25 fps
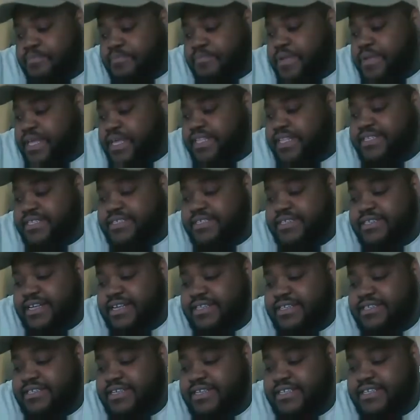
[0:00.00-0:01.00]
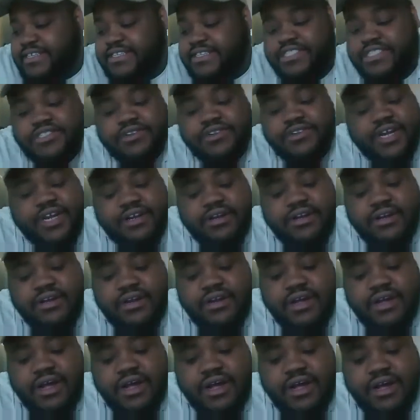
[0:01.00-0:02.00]
It's a trend.
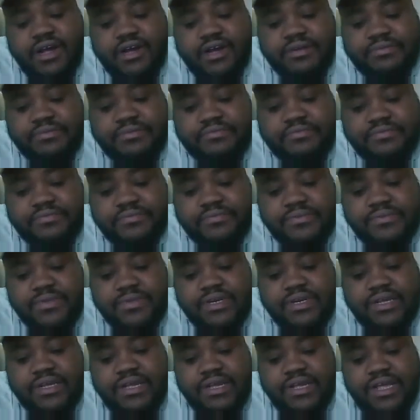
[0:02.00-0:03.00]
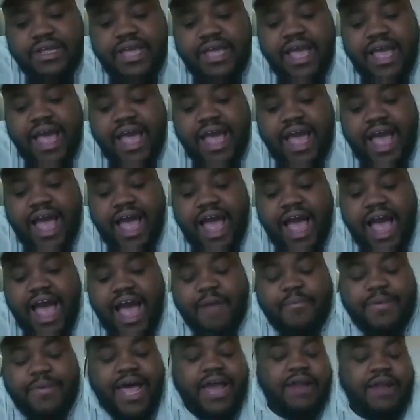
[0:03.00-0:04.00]

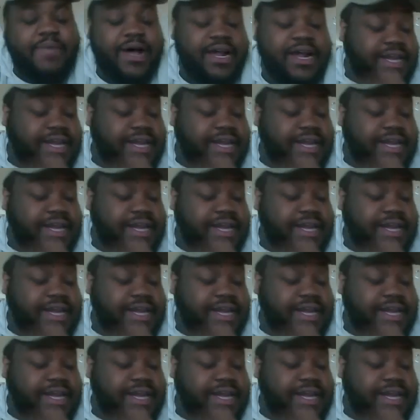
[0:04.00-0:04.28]
I'm not about to